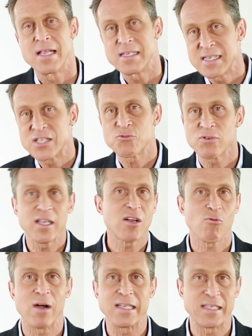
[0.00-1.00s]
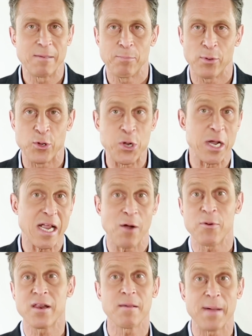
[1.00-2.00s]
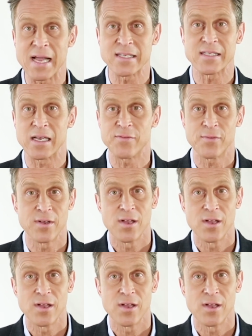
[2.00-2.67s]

You see, it's really quite simple. You get rid of the bad stuff,